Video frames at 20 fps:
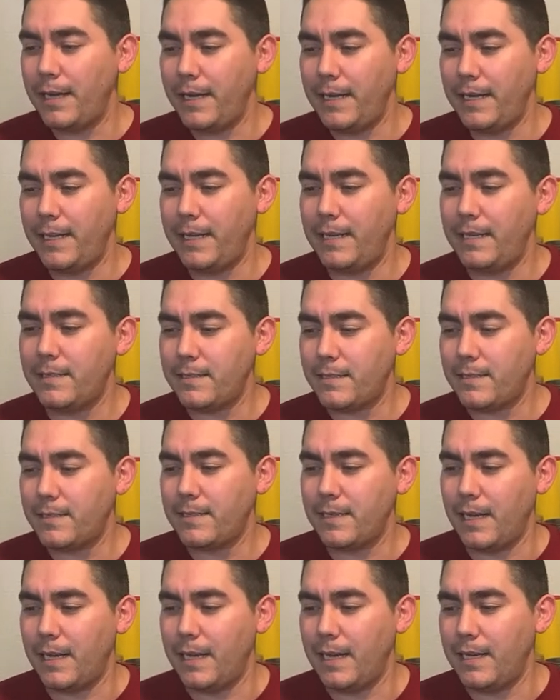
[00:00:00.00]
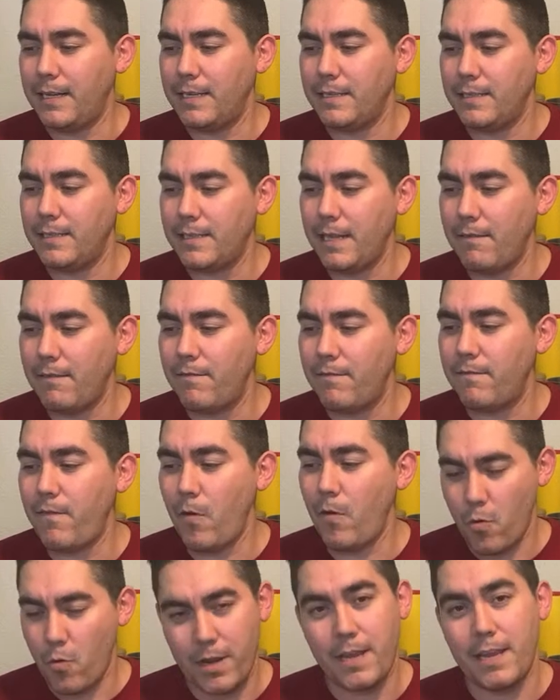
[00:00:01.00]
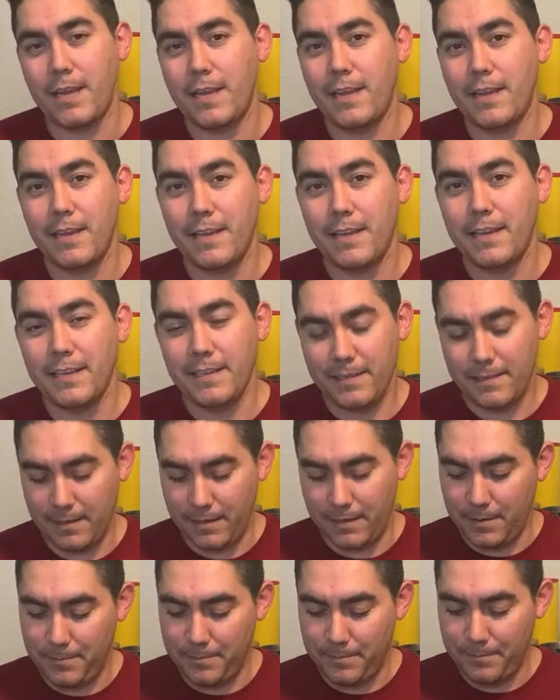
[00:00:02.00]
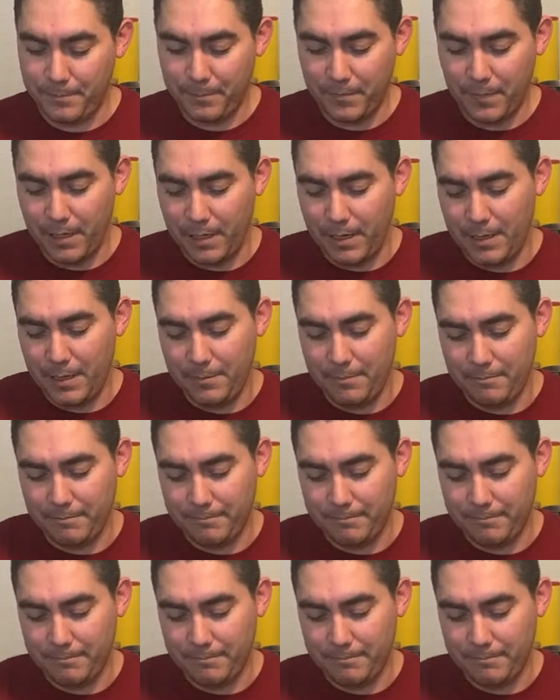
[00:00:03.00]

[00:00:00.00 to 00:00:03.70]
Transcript: it is 7:40. So, I'm